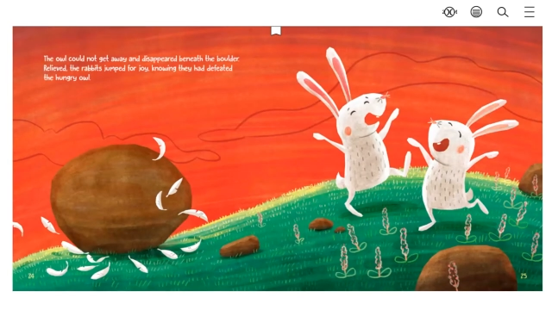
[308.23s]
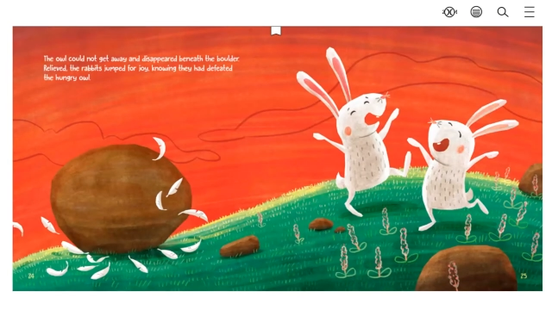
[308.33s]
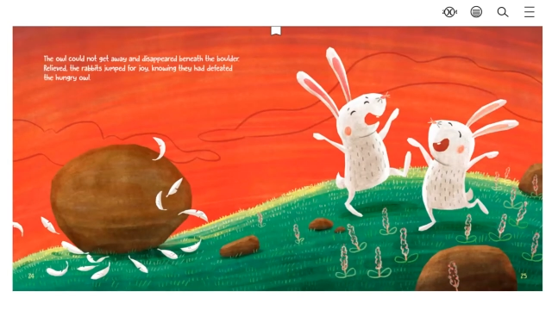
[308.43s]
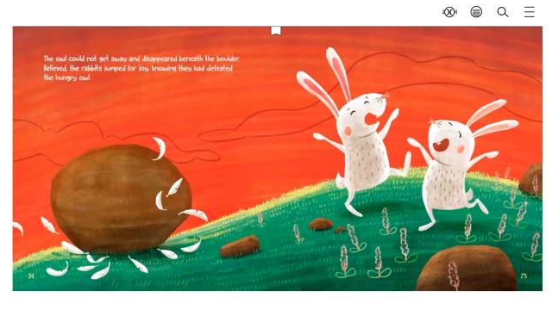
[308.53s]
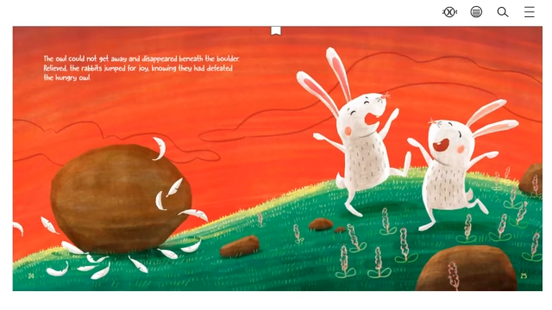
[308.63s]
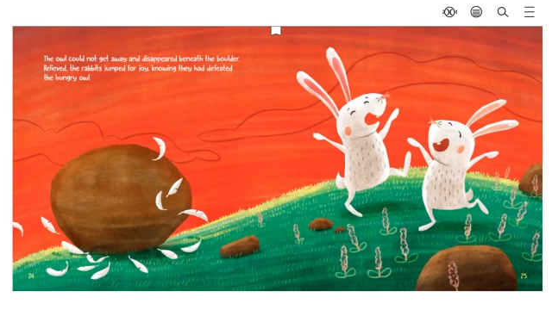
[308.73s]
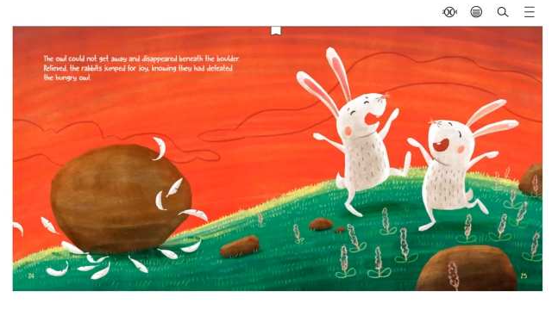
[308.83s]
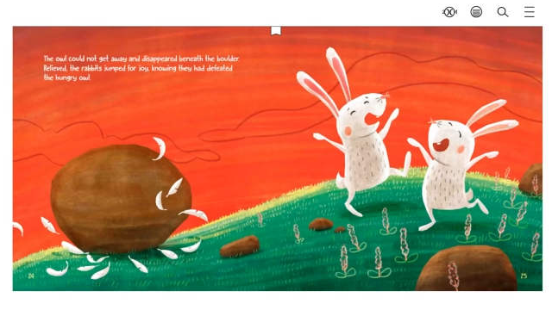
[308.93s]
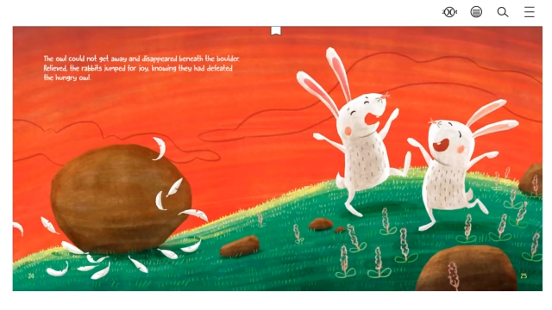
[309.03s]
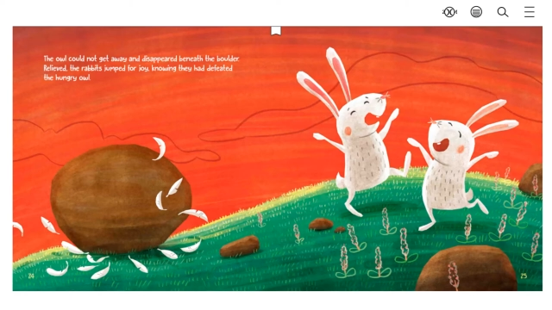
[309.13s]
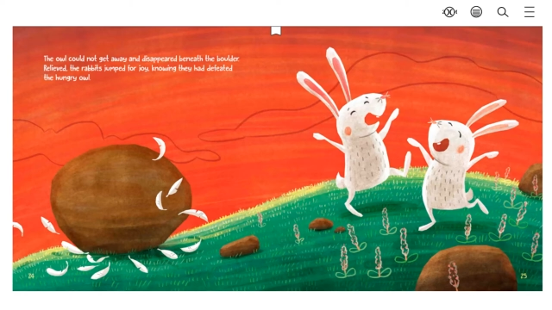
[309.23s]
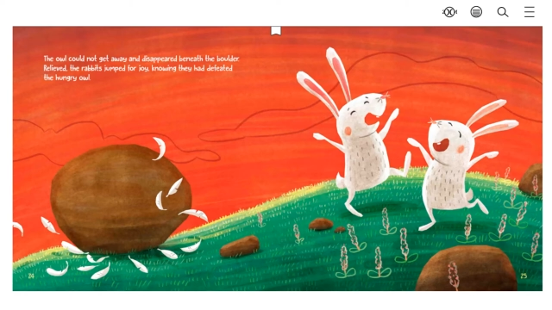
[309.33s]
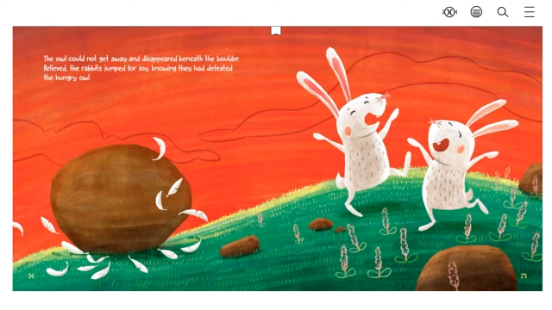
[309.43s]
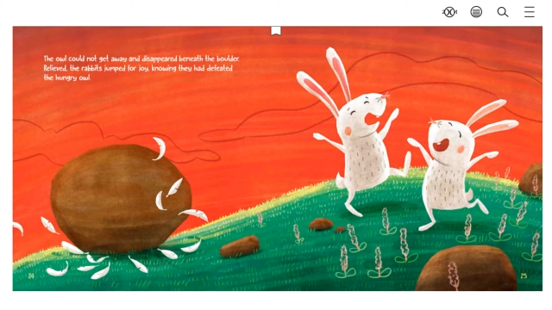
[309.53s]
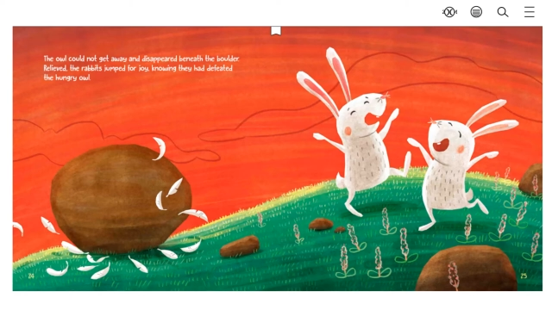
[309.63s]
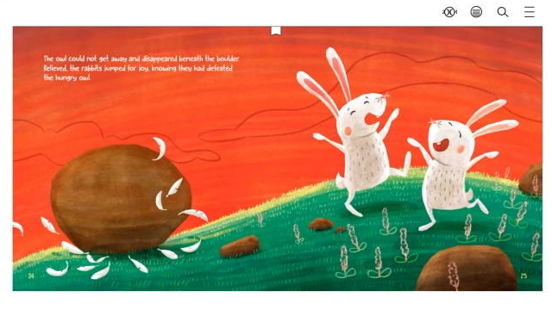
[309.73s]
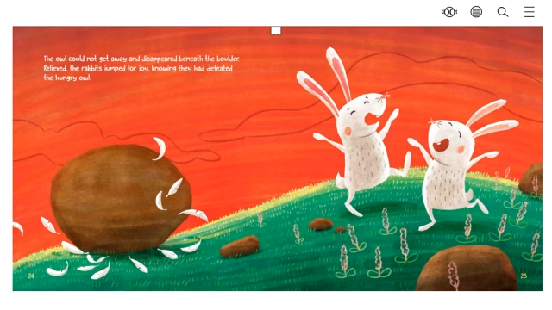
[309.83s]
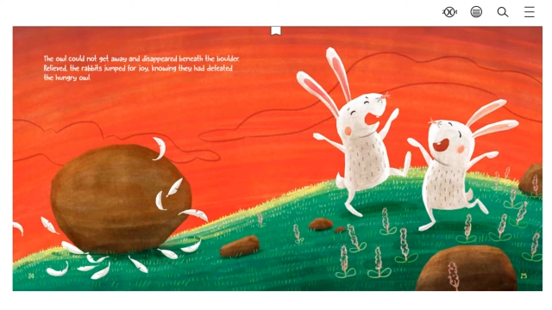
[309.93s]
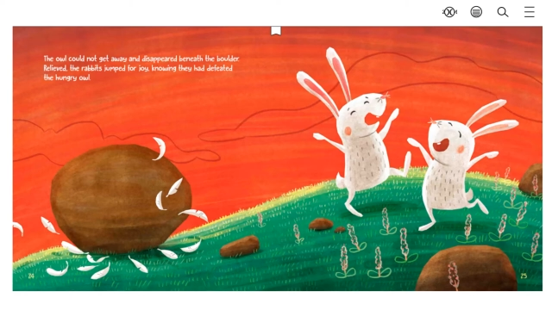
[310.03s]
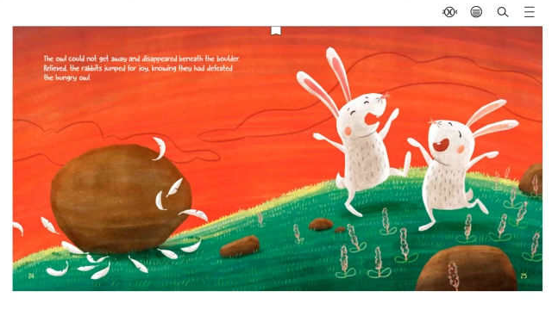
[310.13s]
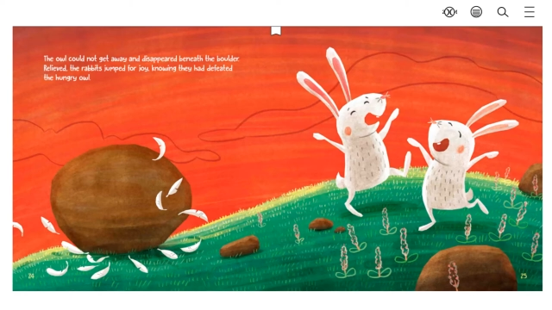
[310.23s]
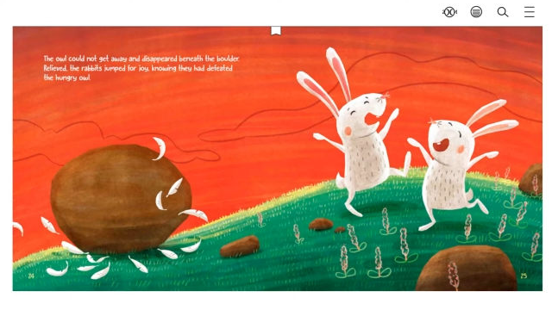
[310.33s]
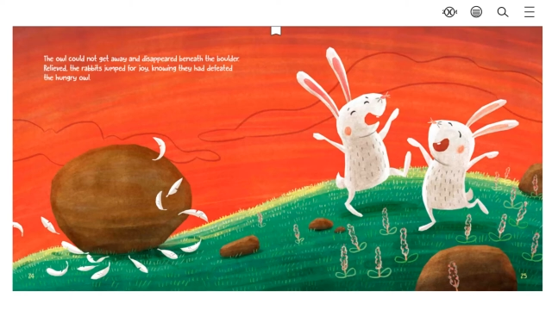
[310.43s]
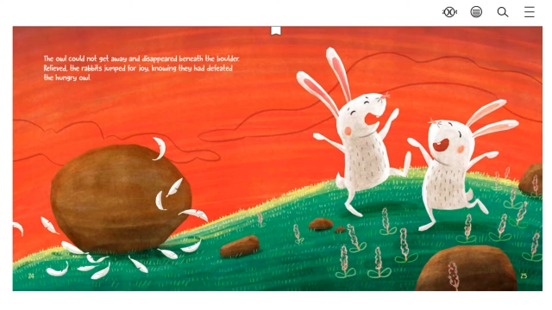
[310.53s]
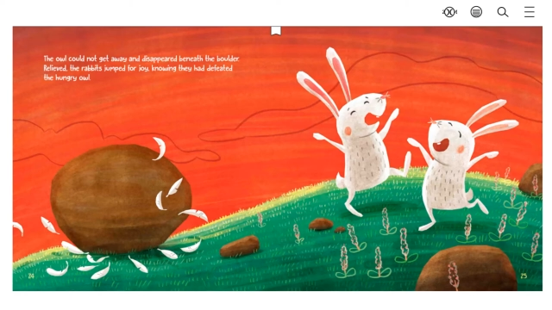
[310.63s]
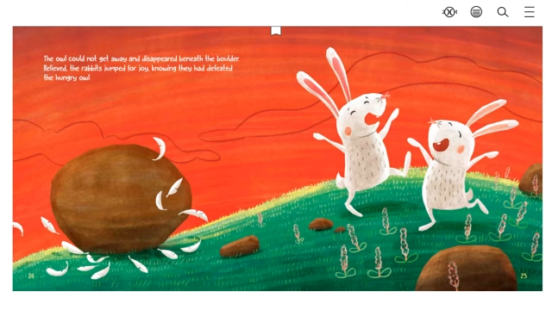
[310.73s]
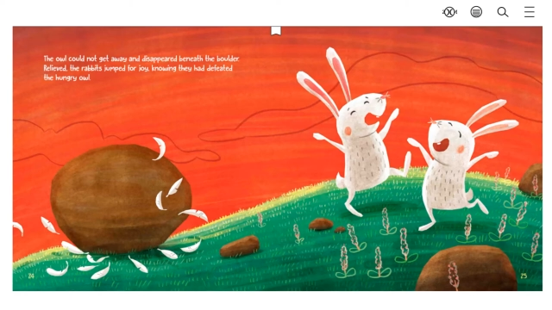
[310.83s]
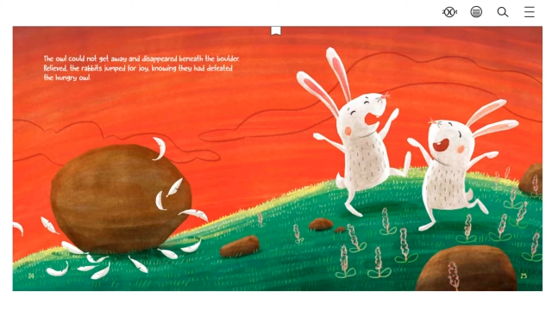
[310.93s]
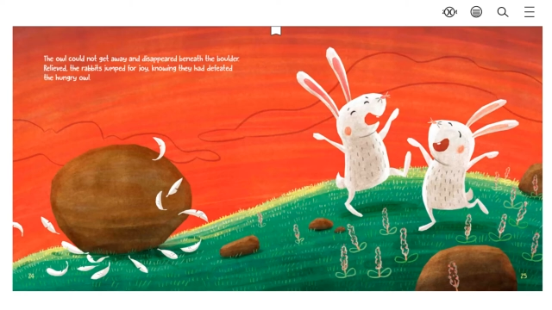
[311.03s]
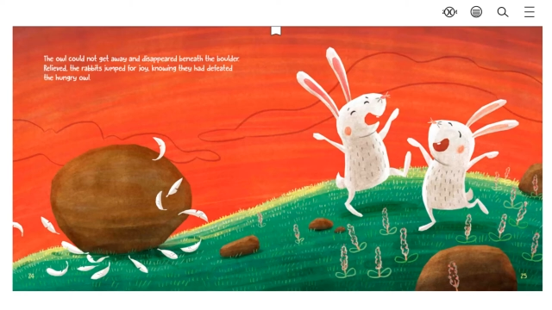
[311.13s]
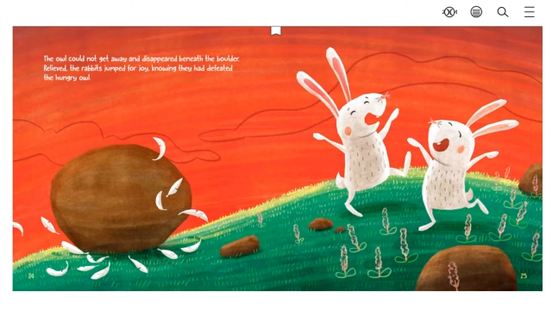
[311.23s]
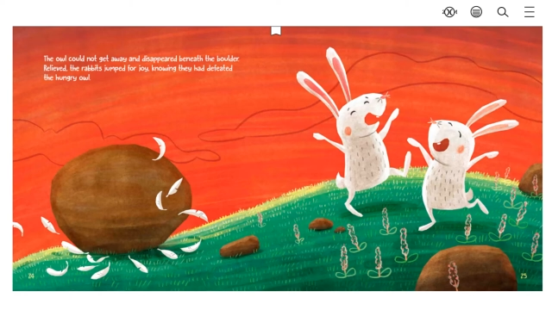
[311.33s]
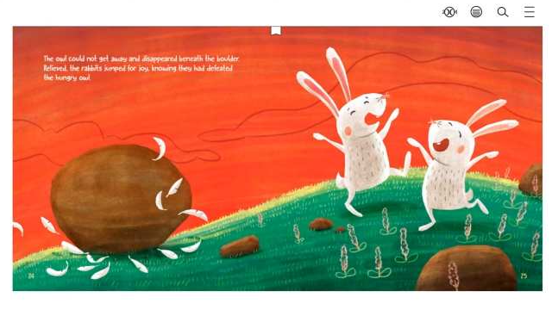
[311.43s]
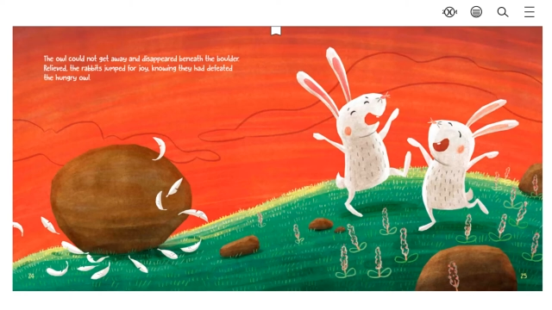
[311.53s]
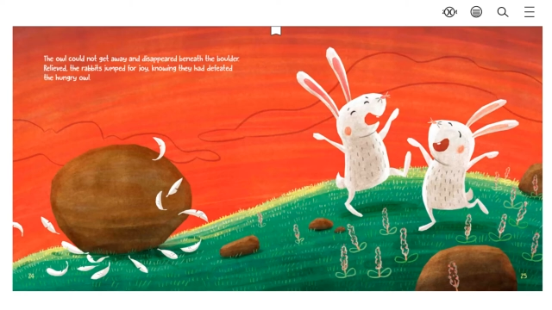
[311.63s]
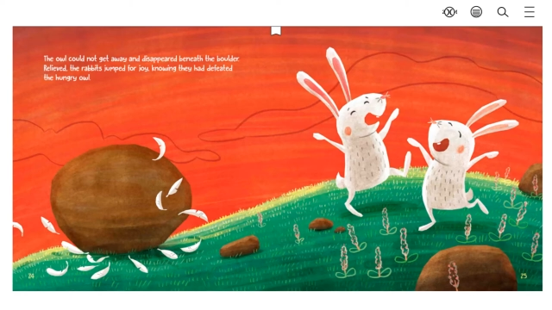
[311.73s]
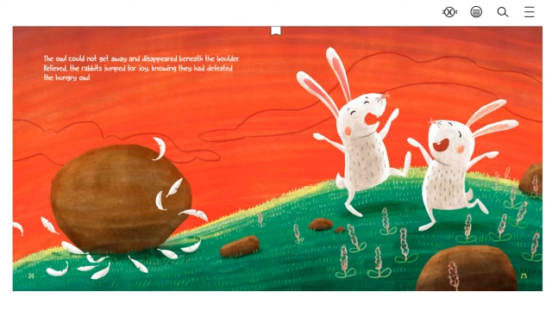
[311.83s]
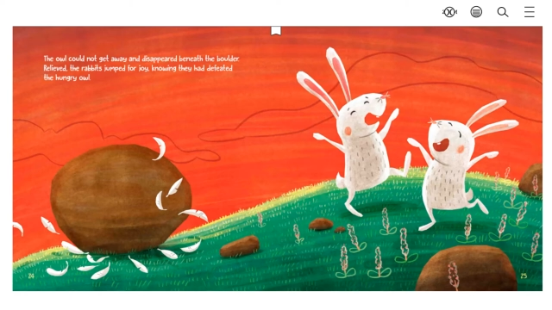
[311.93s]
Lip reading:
Nobody's mouth can be seen.